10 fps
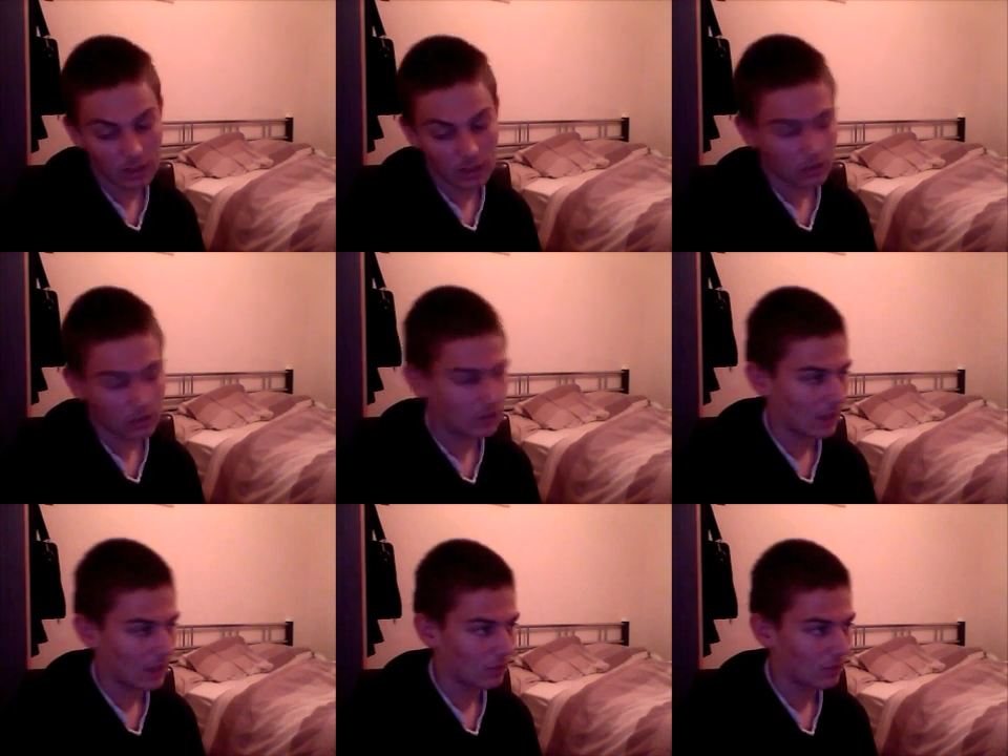see how
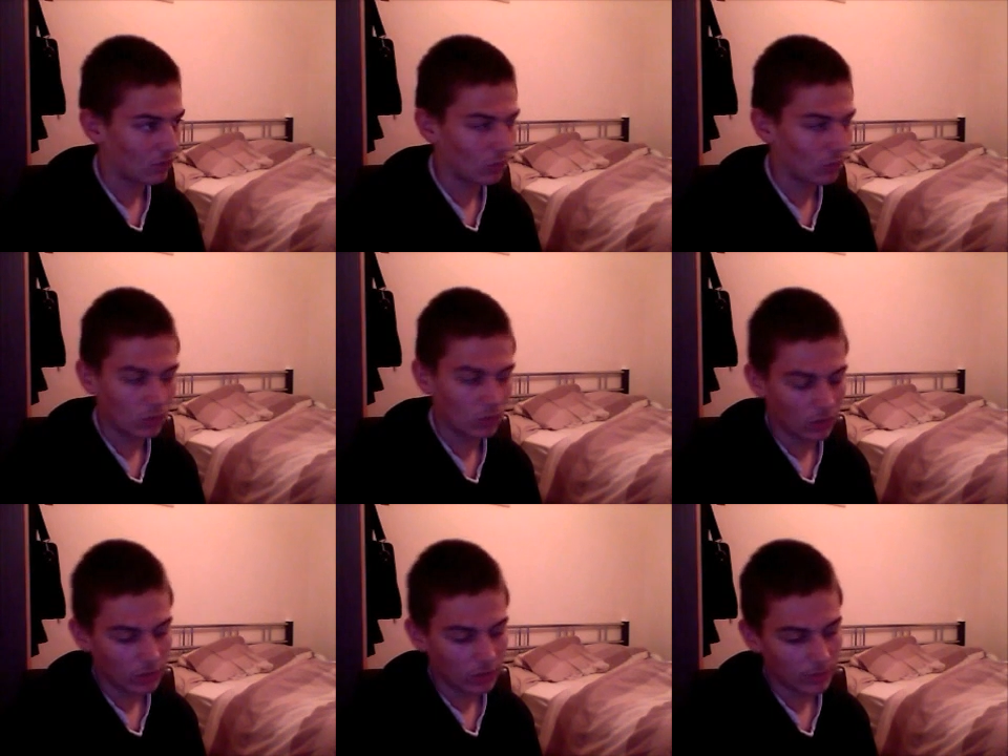much is worn on
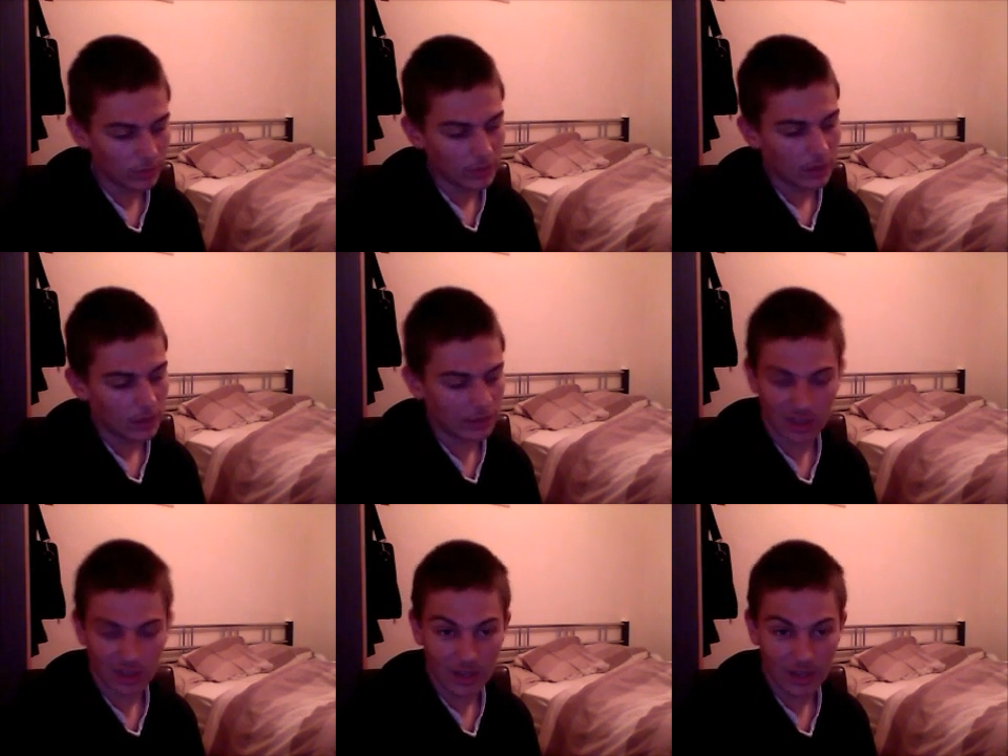them.
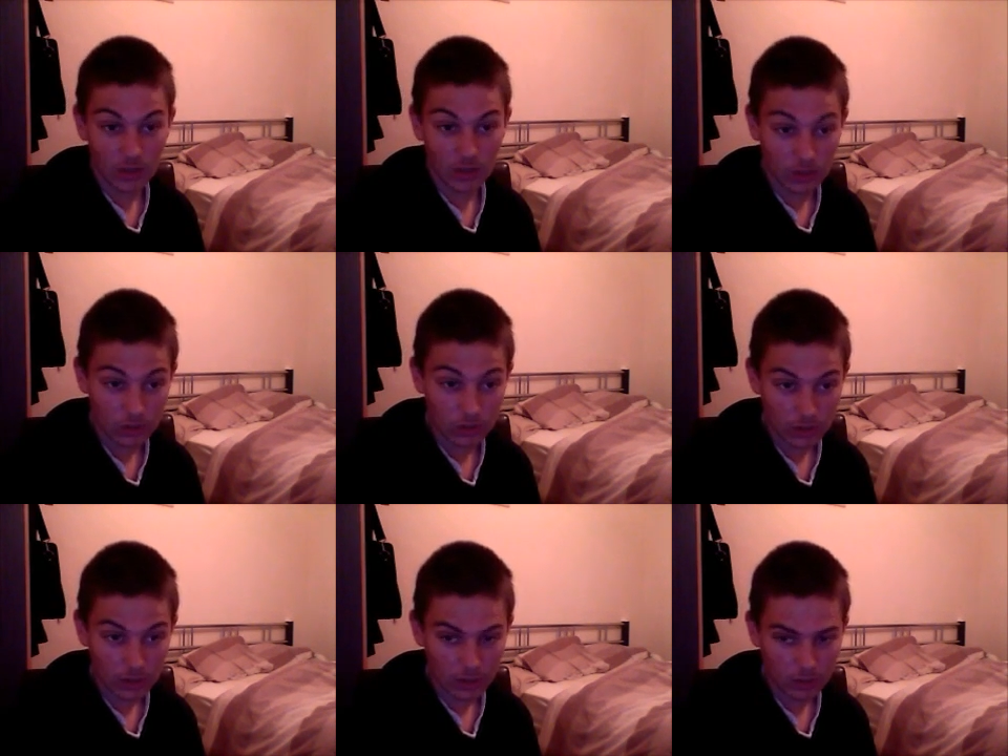Tyres are good to
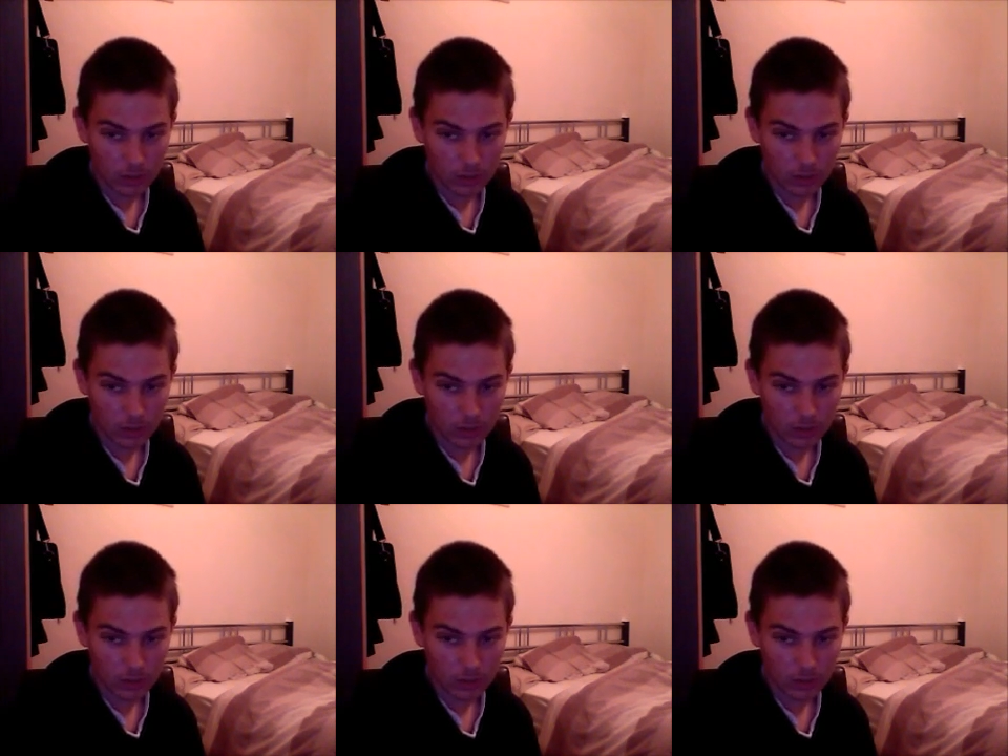go.